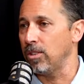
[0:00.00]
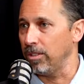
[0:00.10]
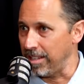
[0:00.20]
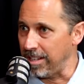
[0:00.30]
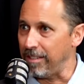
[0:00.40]

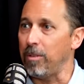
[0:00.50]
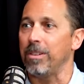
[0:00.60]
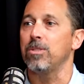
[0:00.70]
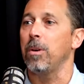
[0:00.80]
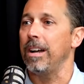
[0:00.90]
doesn't every
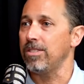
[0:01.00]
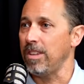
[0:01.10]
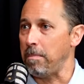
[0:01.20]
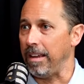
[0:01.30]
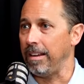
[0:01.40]
once in a while
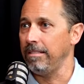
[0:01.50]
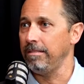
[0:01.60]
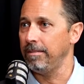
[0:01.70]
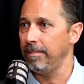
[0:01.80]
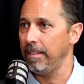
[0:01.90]
seep
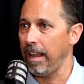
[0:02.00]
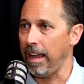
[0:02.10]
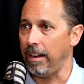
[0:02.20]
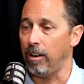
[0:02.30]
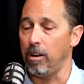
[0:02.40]
in,
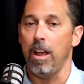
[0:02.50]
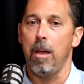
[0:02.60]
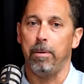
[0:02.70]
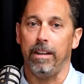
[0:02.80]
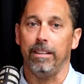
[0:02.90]

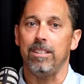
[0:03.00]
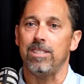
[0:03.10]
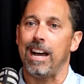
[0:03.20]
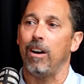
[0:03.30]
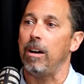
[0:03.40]
but at
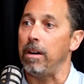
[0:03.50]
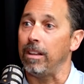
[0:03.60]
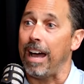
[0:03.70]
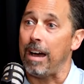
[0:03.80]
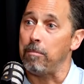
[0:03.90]
least now I'm
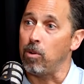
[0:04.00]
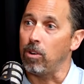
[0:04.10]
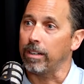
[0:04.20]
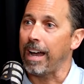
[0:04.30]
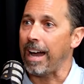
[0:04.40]
a lot
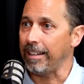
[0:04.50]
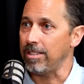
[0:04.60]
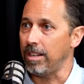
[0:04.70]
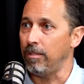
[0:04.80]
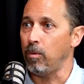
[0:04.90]
more
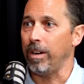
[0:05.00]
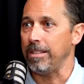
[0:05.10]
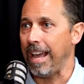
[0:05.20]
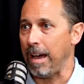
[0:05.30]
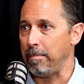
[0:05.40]
cognizant of when
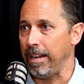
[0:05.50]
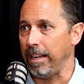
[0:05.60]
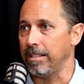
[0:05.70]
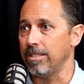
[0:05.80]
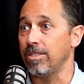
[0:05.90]
it's
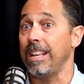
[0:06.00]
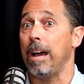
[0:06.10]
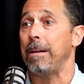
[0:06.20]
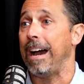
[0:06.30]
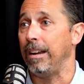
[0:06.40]
happening to
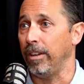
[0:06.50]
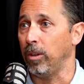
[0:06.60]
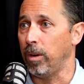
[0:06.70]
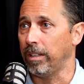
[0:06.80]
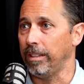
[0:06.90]
snap out of
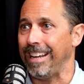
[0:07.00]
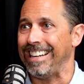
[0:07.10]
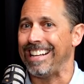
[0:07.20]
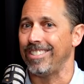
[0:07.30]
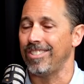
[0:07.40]
it quickly
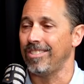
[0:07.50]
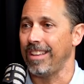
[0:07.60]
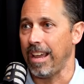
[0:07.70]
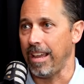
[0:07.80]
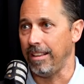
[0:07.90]
and not
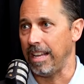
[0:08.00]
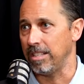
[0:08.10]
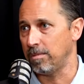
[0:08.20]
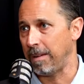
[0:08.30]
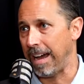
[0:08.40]
stay in that
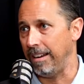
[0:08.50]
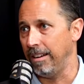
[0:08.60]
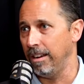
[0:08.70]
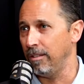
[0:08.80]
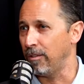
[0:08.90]
spot
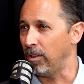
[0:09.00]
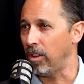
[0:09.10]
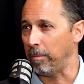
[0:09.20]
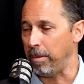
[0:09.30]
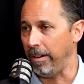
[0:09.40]
for a
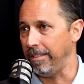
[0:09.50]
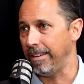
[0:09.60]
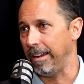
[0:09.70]
long period of time.